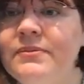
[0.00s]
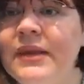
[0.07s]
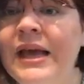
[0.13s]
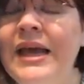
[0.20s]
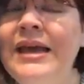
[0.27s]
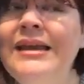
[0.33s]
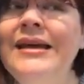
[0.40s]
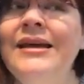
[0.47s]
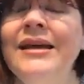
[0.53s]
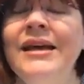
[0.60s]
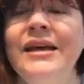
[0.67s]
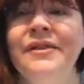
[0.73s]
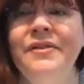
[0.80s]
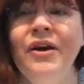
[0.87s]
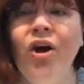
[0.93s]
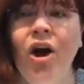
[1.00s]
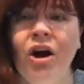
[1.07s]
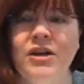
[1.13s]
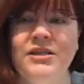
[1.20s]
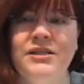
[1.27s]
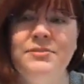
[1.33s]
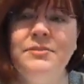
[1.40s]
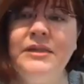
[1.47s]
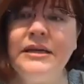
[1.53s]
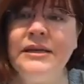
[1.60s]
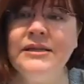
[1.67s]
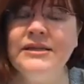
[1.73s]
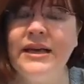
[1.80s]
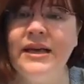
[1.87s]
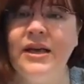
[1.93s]
and there are some
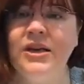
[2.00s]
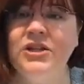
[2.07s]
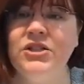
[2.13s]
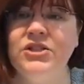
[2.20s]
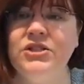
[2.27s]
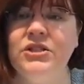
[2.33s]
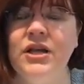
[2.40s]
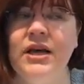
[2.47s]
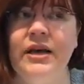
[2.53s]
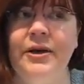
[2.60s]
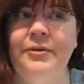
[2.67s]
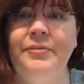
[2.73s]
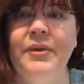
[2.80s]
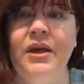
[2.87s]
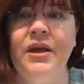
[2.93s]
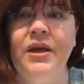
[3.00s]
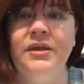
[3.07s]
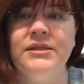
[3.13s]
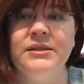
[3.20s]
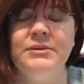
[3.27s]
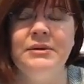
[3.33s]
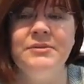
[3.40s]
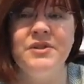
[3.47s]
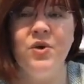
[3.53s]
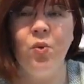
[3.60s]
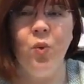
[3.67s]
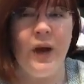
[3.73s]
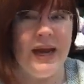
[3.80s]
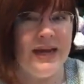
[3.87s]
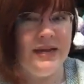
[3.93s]
things like um, sometimes the
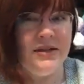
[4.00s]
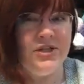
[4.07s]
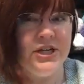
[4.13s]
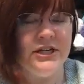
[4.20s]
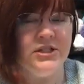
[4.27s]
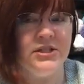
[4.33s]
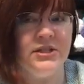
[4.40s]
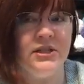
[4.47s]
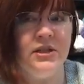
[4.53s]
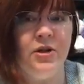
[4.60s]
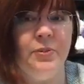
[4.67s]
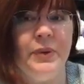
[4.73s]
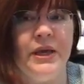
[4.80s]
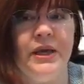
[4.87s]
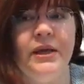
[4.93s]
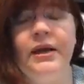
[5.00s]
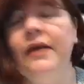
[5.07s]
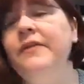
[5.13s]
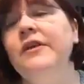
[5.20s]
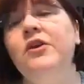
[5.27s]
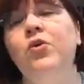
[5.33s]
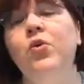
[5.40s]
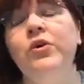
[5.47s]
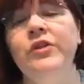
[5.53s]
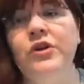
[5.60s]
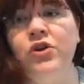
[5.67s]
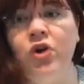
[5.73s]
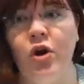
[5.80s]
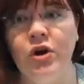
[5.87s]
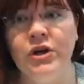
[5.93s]
weight changes a little bit and the or the
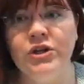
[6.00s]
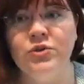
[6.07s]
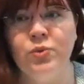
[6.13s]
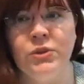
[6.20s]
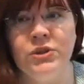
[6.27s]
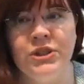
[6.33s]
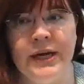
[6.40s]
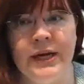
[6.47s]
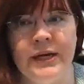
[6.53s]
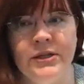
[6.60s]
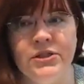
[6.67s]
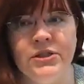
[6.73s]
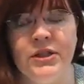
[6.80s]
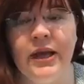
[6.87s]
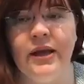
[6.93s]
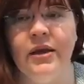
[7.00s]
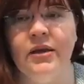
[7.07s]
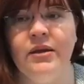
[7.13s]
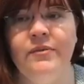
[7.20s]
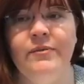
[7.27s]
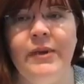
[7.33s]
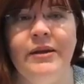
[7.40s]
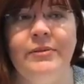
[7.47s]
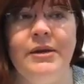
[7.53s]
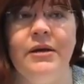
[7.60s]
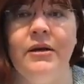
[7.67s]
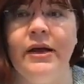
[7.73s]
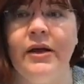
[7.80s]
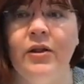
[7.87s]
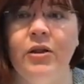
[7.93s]
yardage will change like it might be
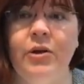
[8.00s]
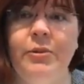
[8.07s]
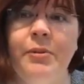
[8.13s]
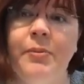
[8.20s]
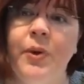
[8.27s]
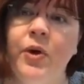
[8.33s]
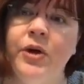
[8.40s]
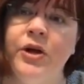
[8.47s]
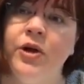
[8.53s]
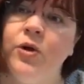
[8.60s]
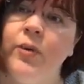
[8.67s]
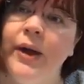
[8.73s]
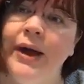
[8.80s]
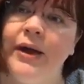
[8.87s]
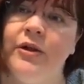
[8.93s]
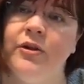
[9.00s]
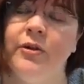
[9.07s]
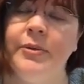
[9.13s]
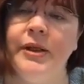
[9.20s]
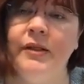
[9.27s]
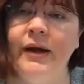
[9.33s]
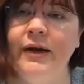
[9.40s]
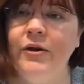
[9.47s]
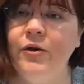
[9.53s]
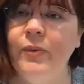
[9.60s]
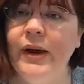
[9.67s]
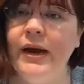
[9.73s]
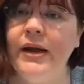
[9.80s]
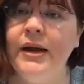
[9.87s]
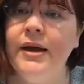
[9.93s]
like a little bit bulkier weight a little bit lighter
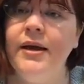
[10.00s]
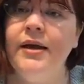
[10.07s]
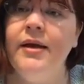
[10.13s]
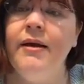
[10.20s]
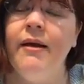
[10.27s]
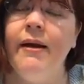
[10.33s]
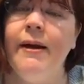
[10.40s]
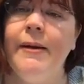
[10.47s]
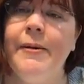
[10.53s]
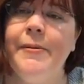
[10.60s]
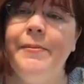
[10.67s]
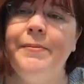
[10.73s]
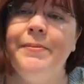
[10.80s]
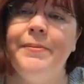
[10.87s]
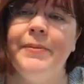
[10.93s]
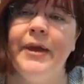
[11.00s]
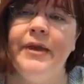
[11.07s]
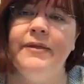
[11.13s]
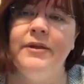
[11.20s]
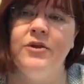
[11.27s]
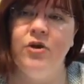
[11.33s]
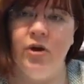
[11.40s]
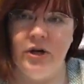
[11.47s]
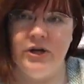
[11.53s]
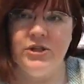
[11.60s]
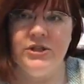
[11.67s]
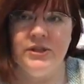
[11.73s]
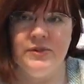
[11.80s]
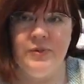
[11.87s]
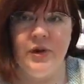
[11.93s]
weight um, and the yardage
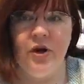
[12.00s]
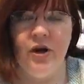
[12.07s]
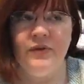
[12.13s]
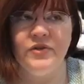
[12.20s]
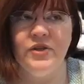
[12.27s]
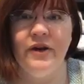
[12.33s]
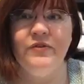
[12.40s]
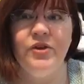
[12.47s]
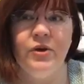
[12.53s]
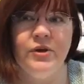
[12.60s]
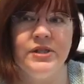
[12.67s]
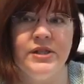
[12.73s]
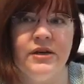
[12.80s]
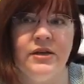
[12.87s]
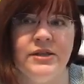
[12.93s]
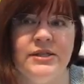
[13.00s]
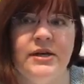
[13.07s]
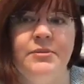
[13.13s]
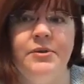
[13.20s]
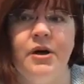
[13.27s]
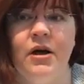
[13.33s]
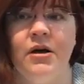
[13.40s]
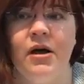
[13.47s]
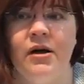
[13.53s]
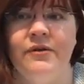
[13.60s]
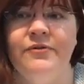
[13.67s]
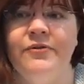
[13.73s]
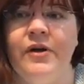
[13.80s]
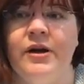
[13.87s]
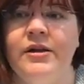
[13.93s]
has been off so i've noticed that on some
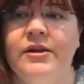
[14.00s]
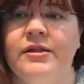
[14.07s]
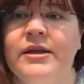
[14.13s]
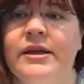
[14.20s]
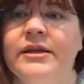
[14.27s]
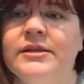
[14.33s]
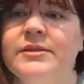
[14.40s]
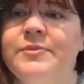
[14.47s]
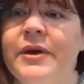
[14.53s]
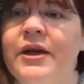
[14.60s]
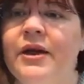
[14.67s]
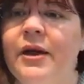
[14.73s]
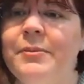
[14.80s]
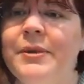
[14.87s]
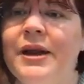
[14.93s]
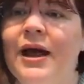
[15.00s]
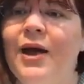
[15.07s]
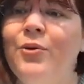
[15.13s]
knockoff kind of things but i mean i